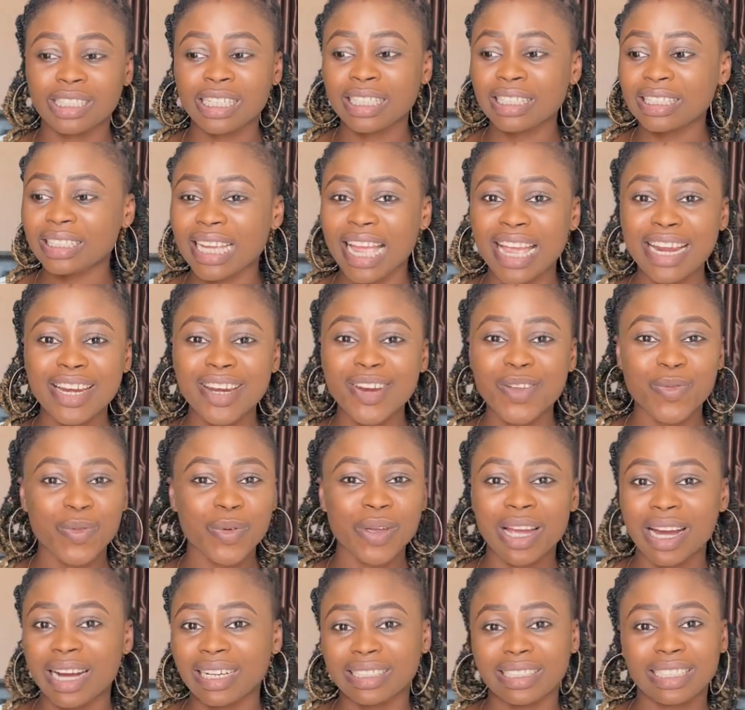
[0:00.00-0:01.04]
change
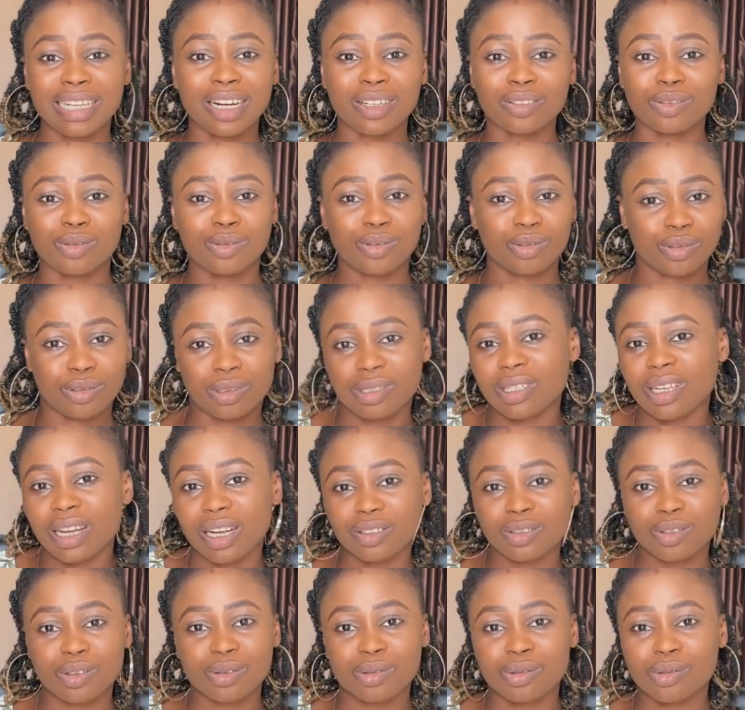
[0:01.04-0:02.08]
anywhere and they are they
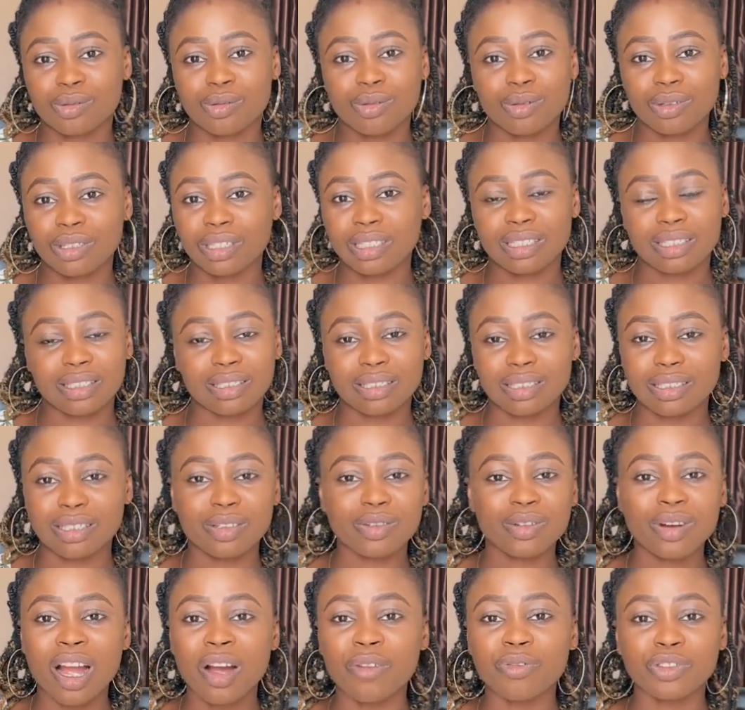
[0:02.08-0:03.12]
are just going
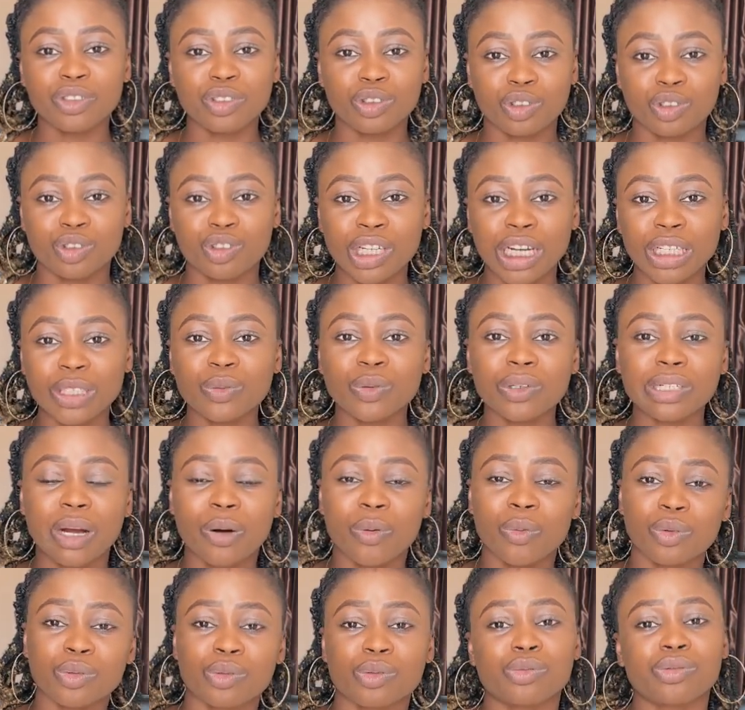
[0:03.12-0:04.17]
they don't have issue you are the one
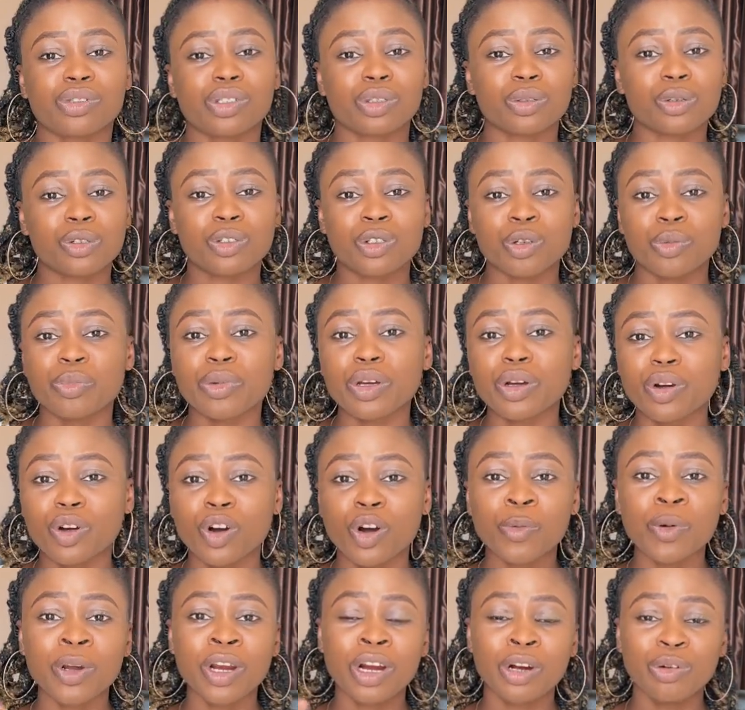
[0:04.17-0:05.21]
that want to retouch your
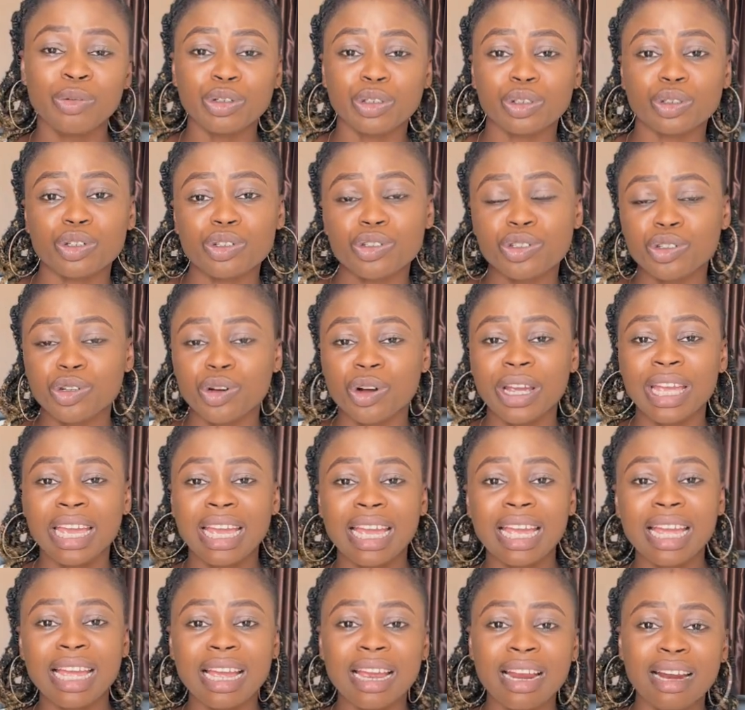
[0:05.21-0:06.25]
makeup retouch your
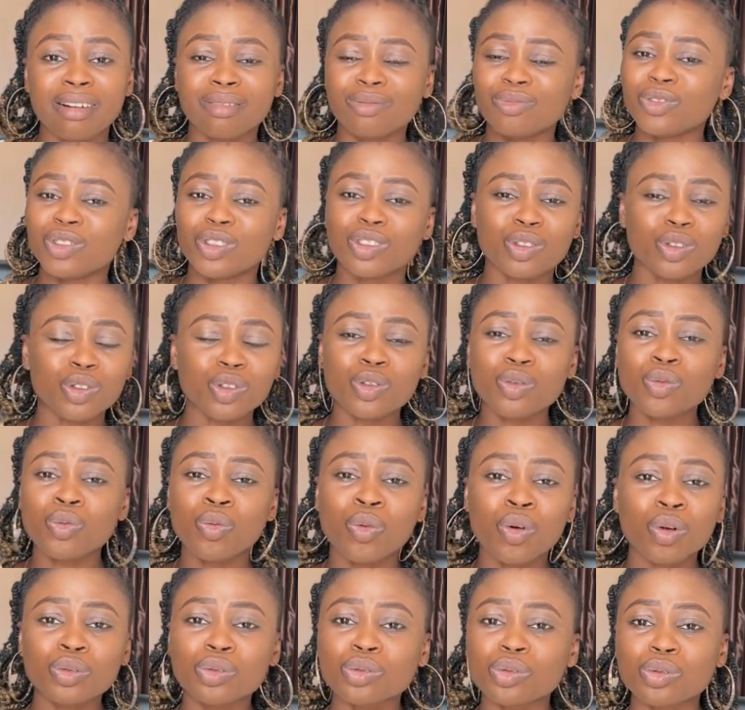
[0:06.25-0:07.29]
hair you
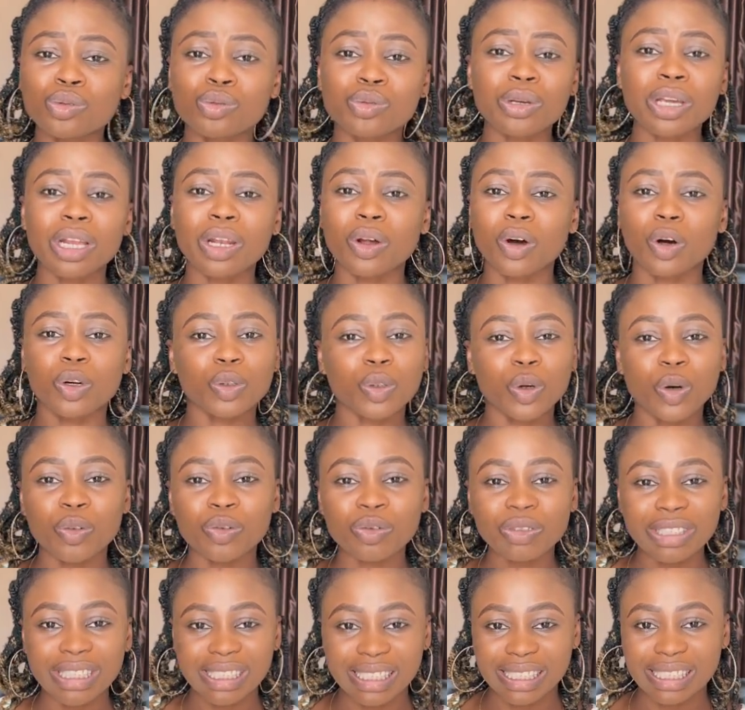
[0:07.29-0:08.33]
want to do a lot
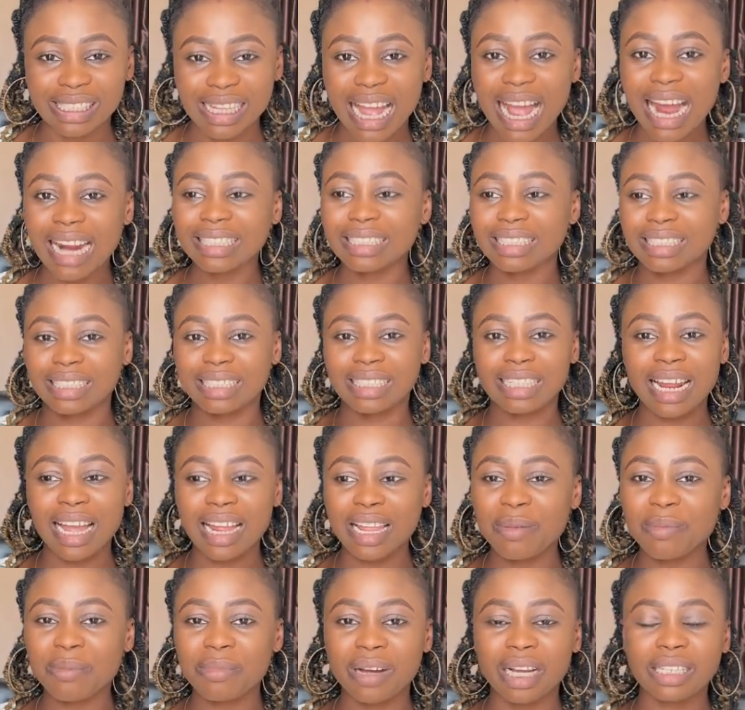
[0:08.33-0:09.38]
of things and now
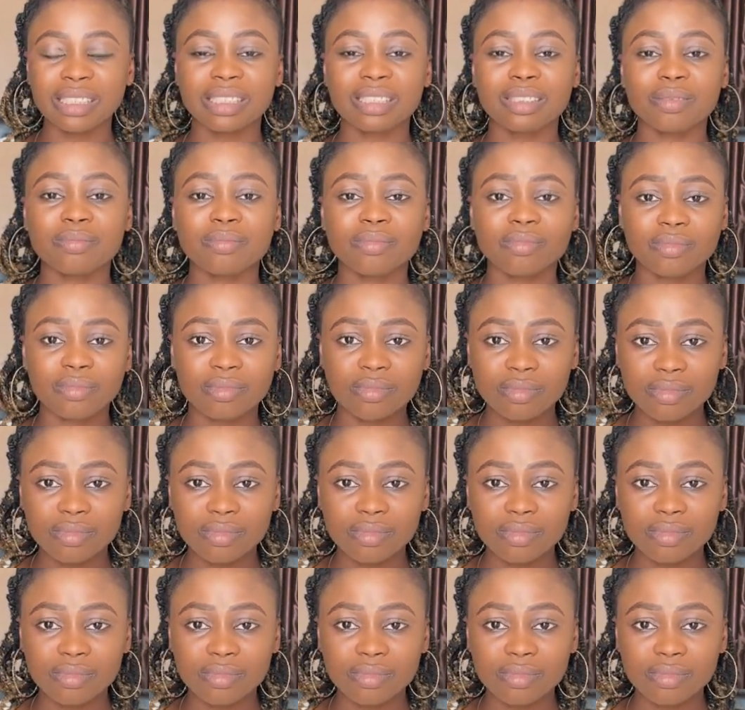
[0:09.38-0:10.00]
imagine